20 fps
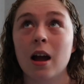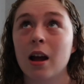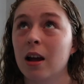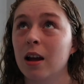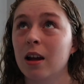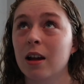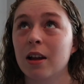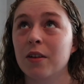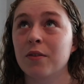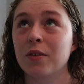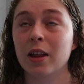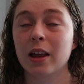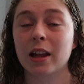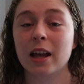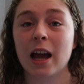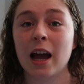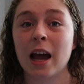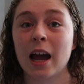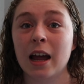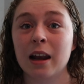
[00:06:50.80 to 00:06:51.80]
I felt like
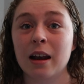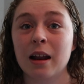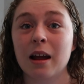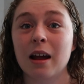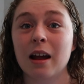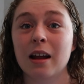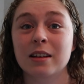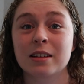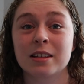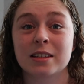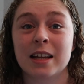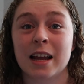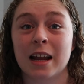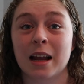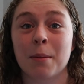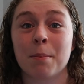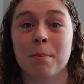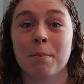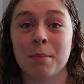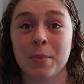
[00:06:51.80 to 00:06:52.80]
I had to take
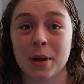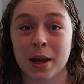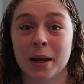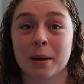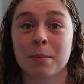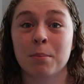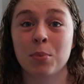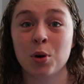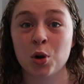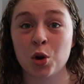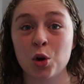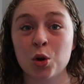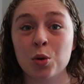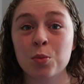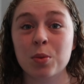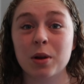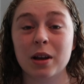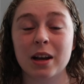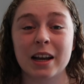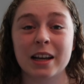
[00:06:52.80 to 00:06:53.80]
a big
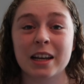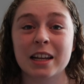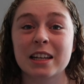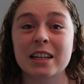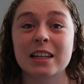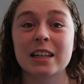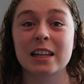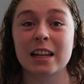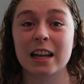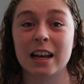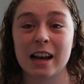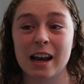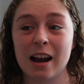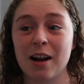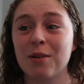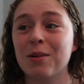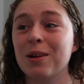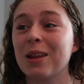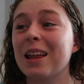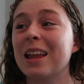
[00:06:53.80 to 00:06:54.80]
poop and I needed to get it
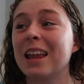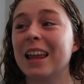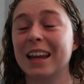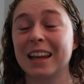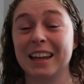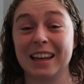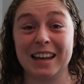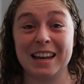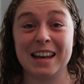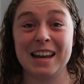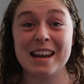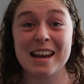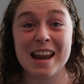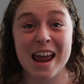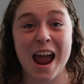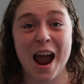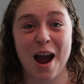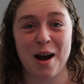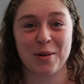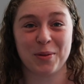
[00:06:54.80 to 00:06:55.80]
out like
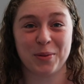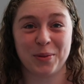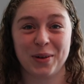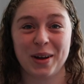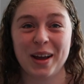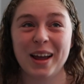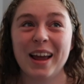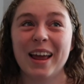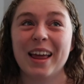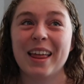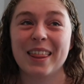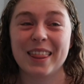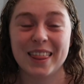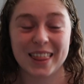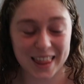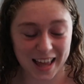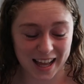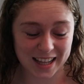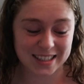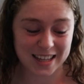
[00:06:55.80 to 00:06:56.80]
now.
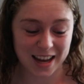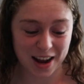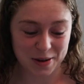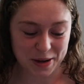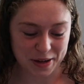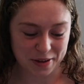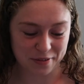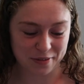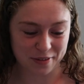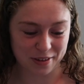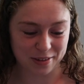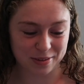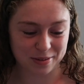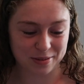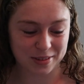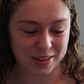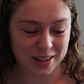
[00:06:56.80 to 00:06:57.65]
That's how I felt.